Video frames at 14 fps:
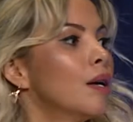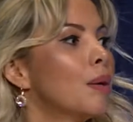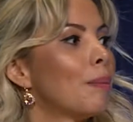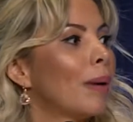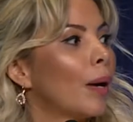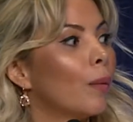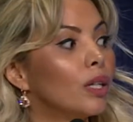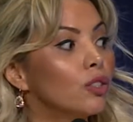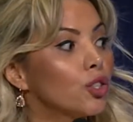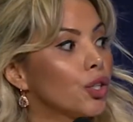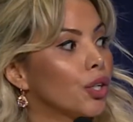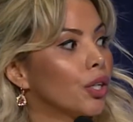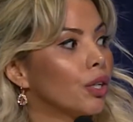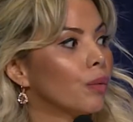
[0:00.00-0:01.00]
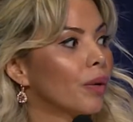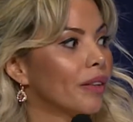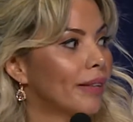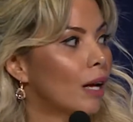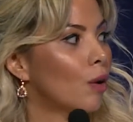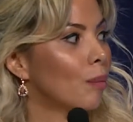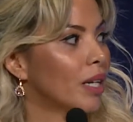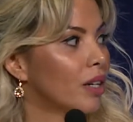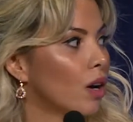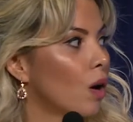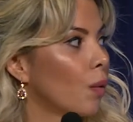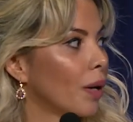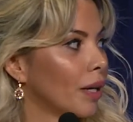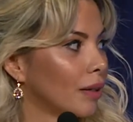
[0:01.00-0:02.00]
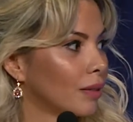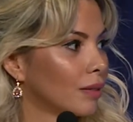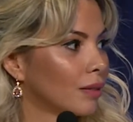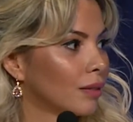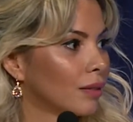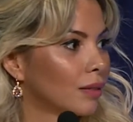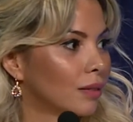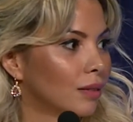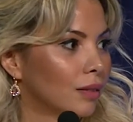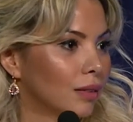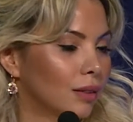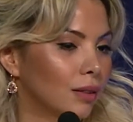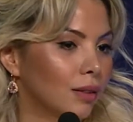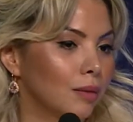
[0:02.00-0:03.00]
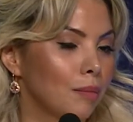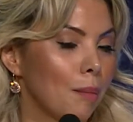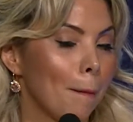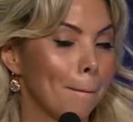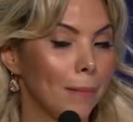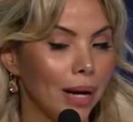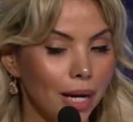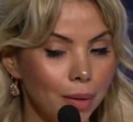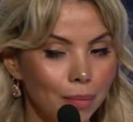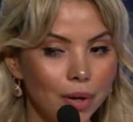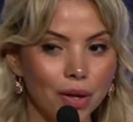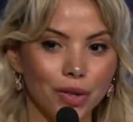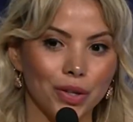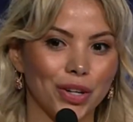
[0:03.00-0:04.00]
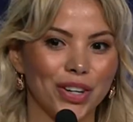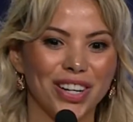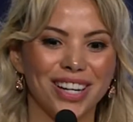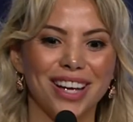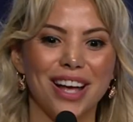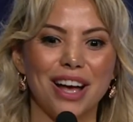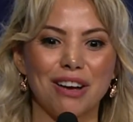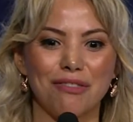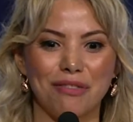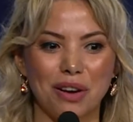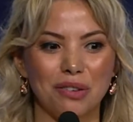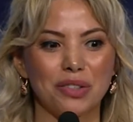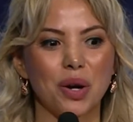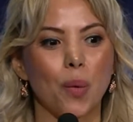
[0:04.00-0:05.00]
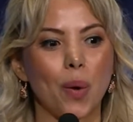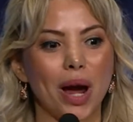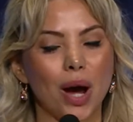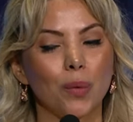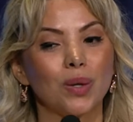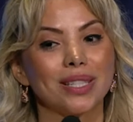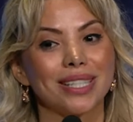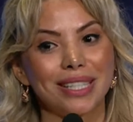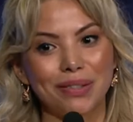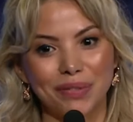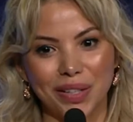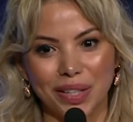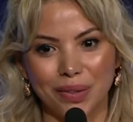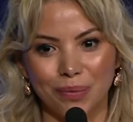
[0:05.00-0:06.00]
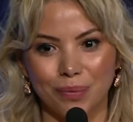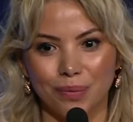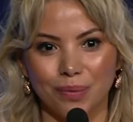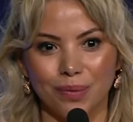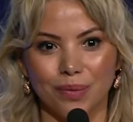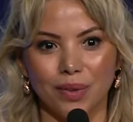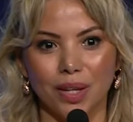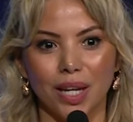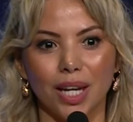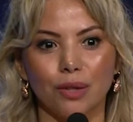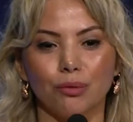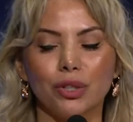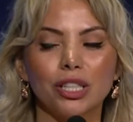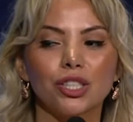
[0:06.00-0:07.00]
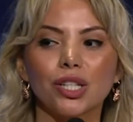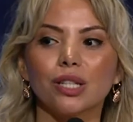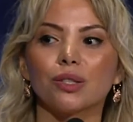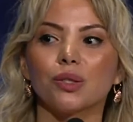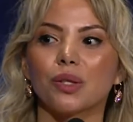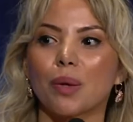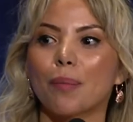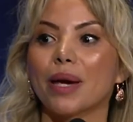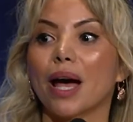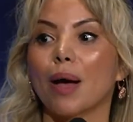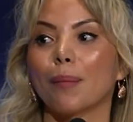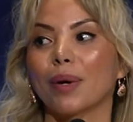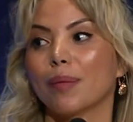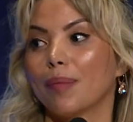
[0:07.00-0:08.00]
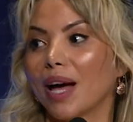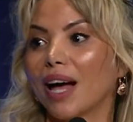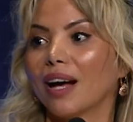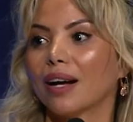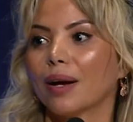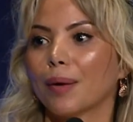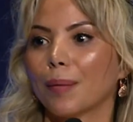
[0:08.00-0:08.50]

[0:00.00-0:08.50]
By winter, without me knowing, my mother had found out where I was living and reached out to them behind my back.